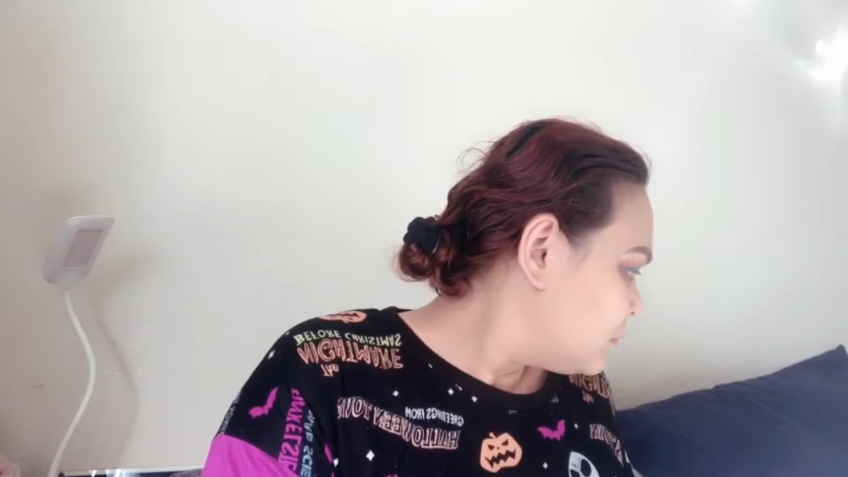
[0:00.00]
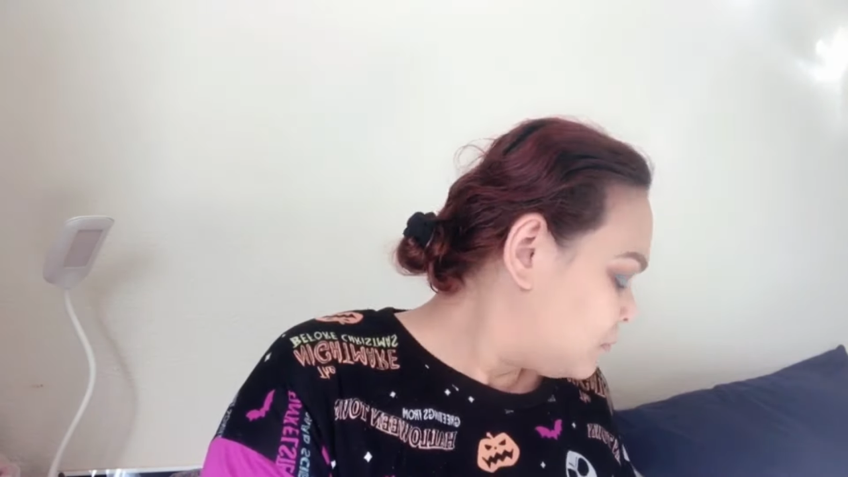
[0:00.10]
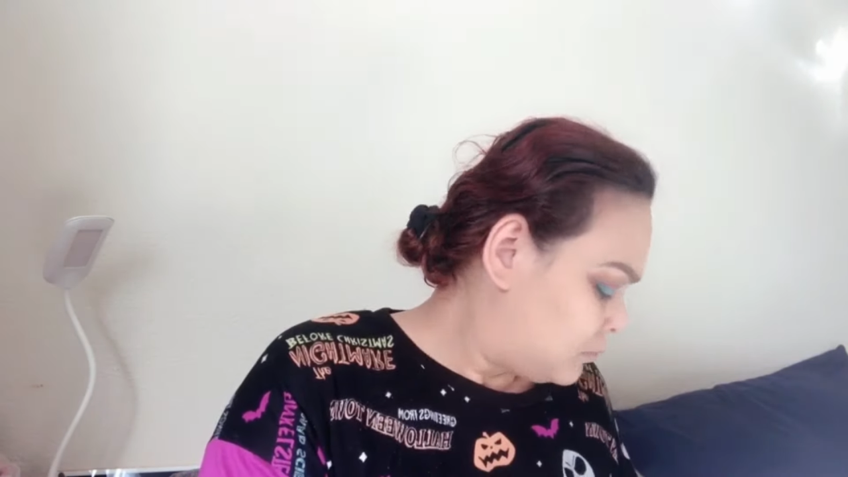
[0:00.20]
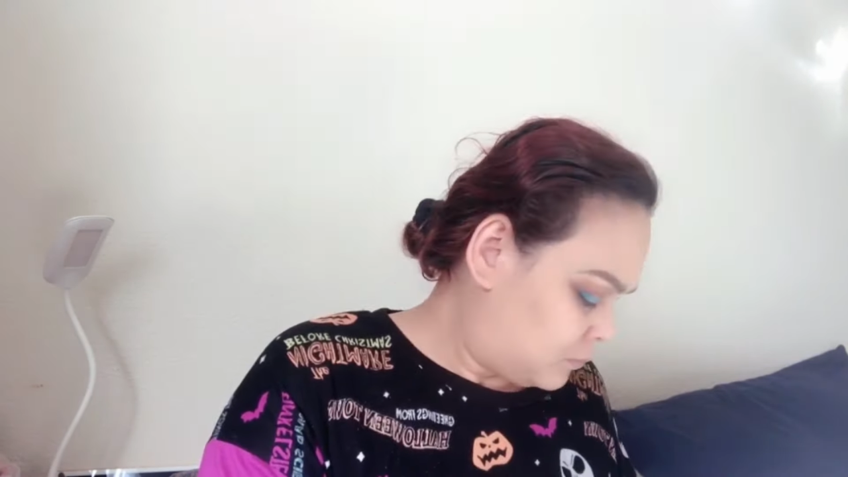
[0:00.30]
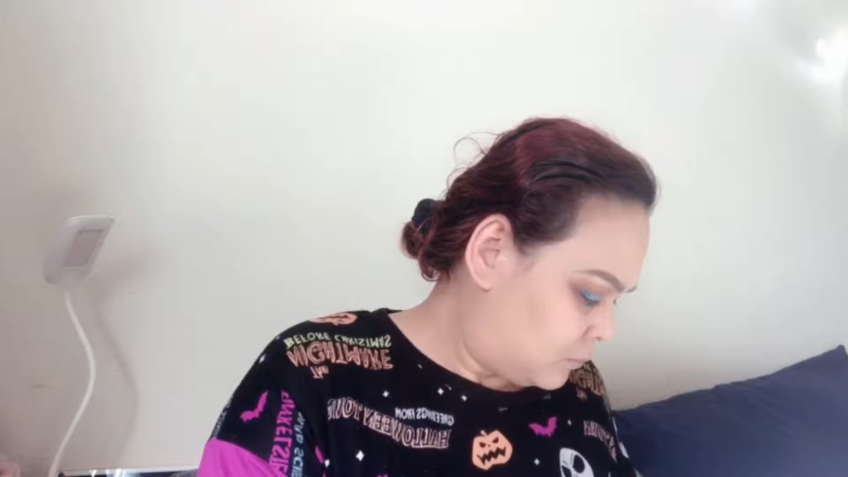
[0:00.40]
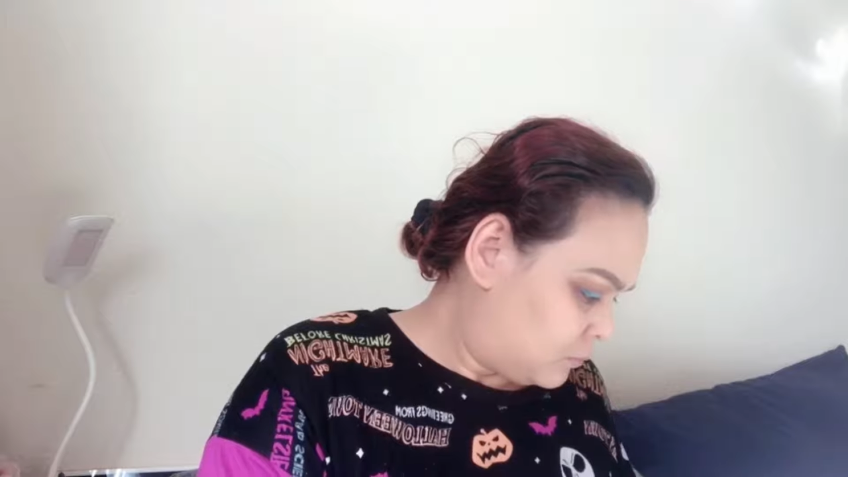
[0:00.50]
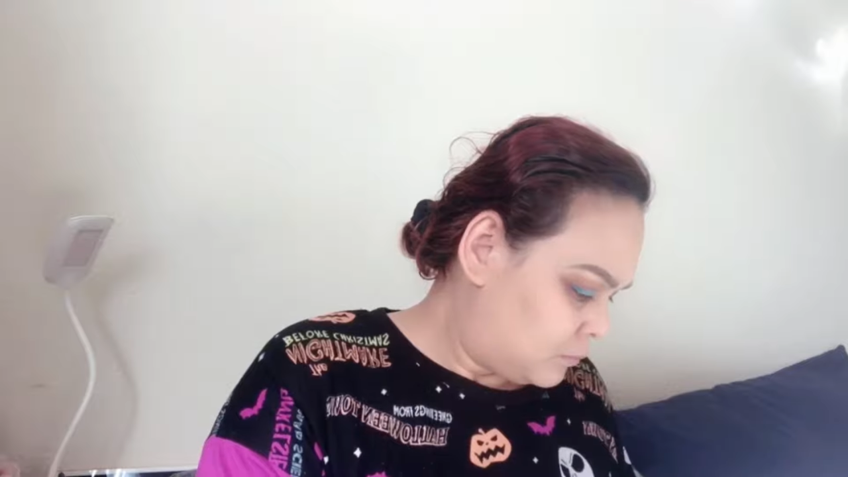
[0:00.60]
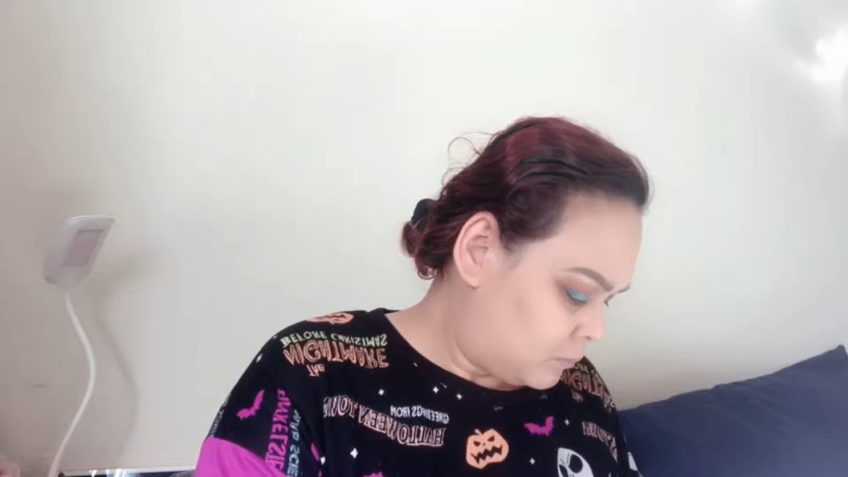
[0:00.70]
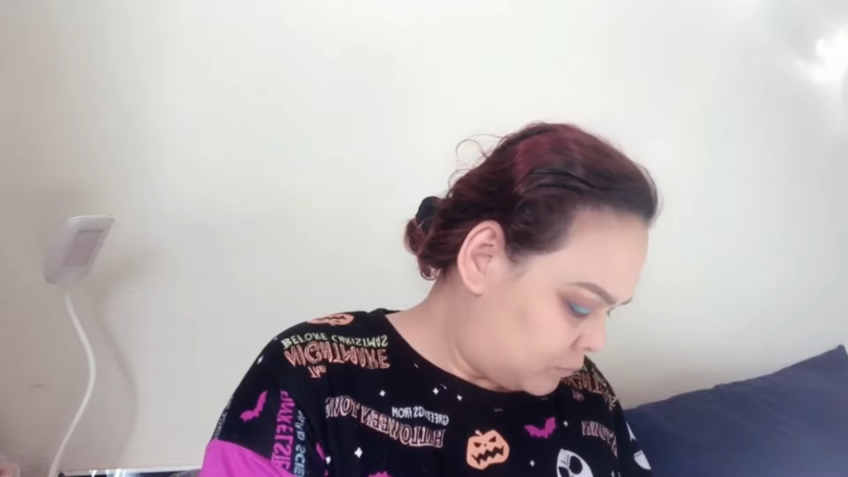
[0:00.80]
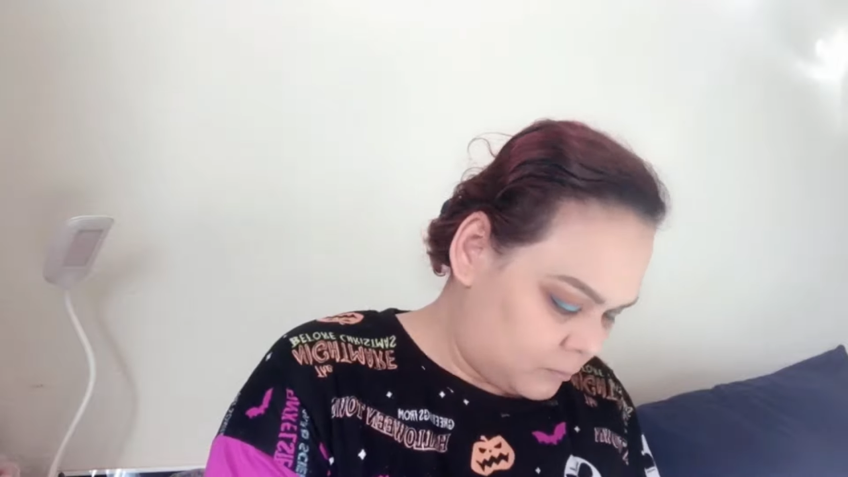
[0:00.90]
What am I
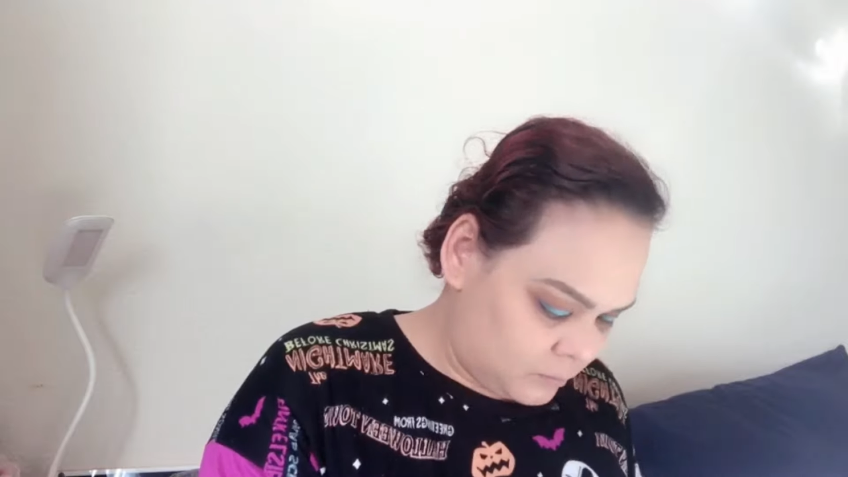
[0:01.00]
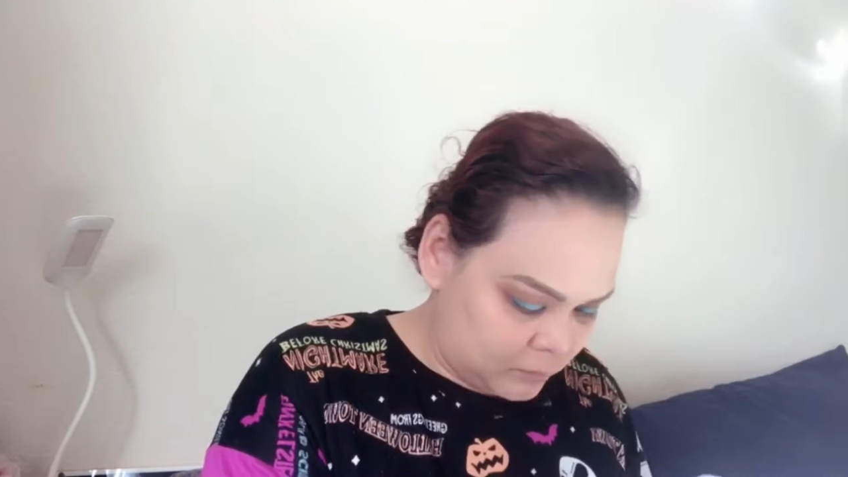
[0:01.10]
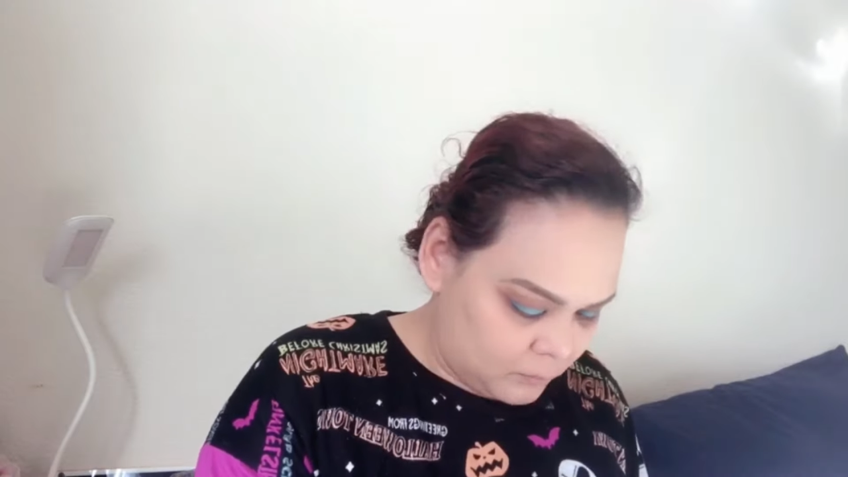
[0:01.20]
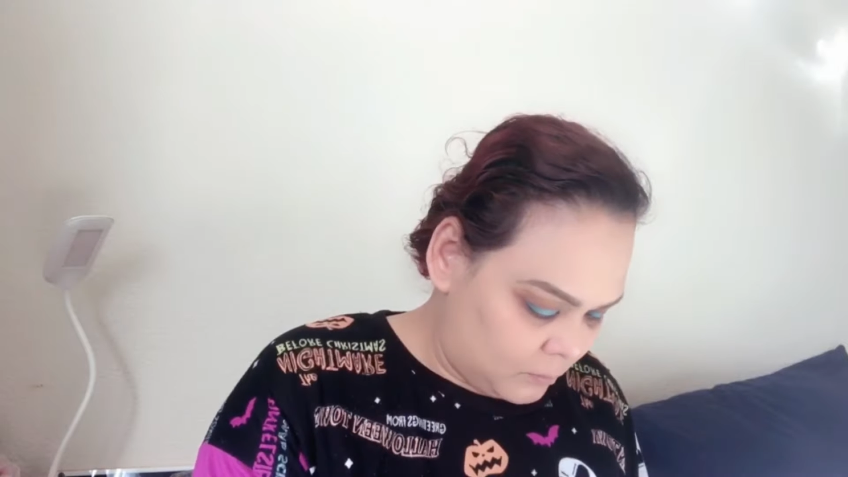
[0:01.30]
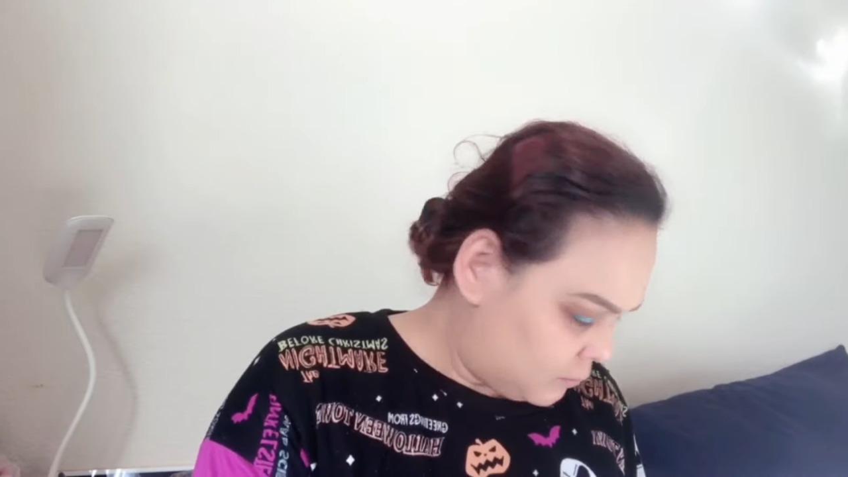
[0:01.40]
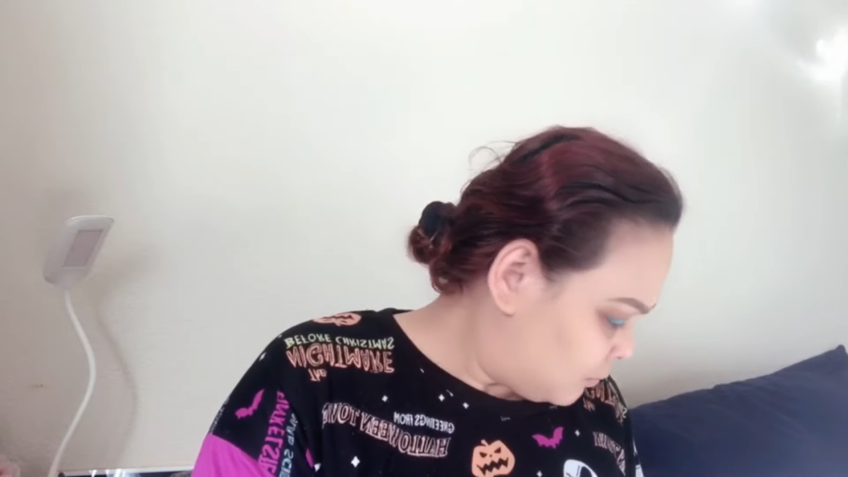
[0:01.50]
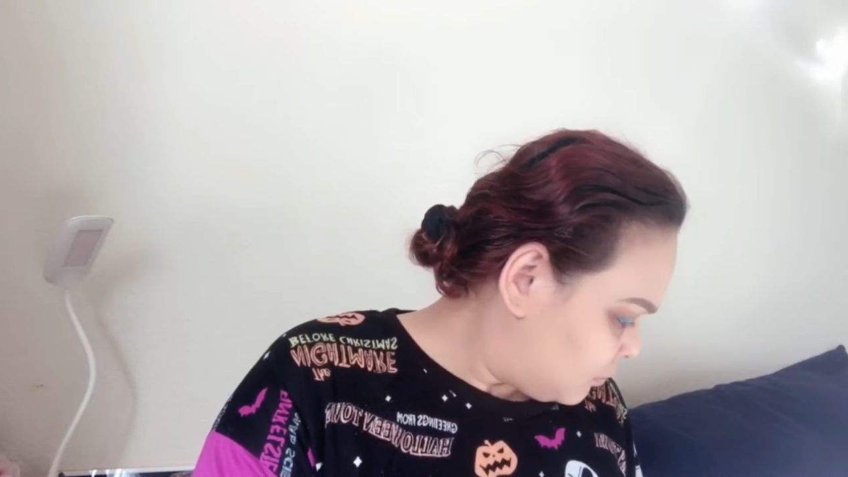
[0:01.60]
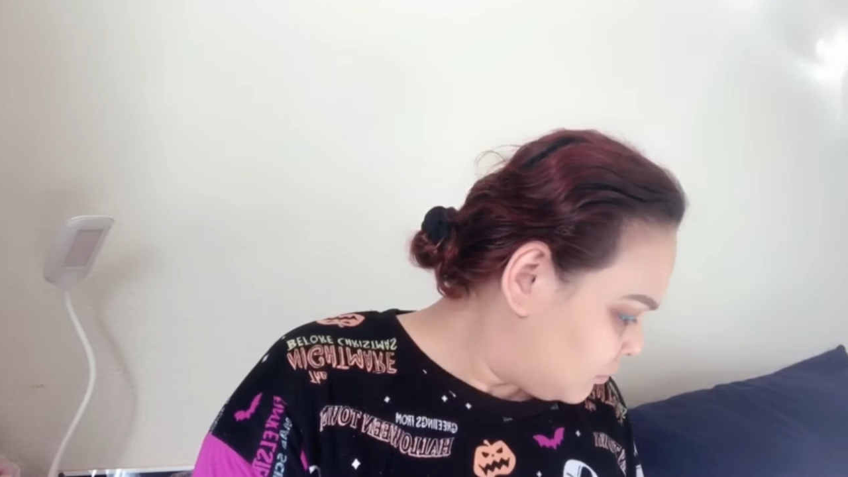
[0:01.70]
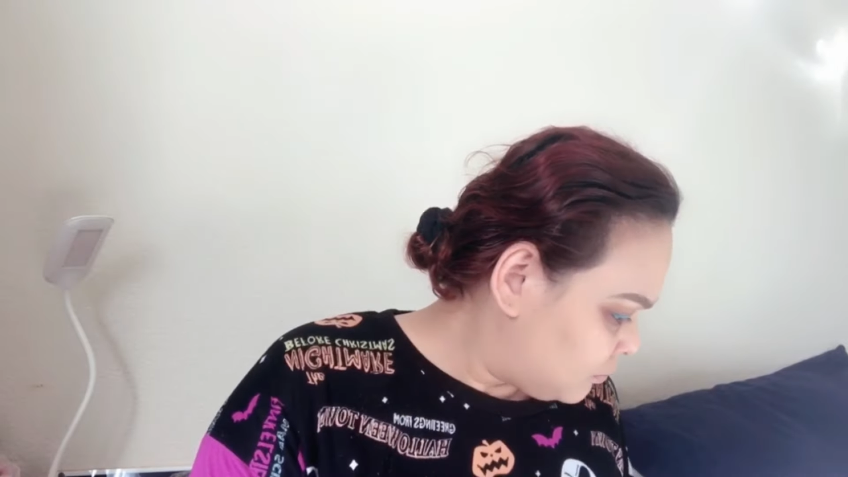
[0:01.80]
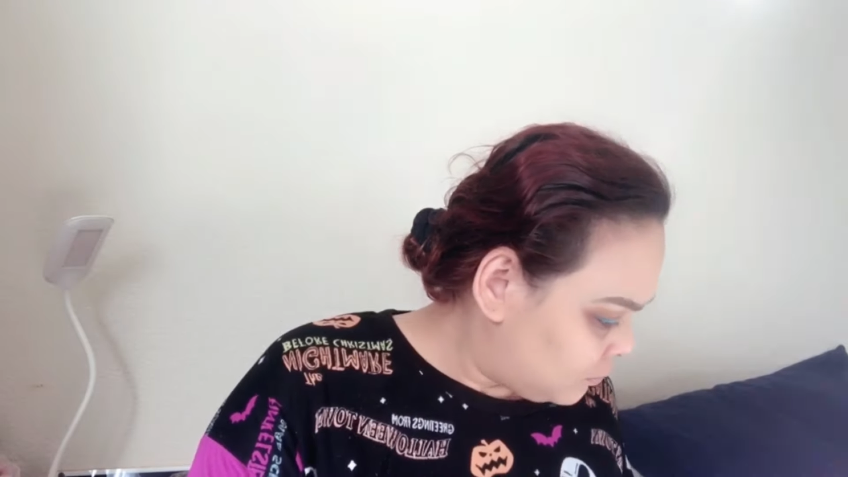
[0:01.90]
looking for? I don't know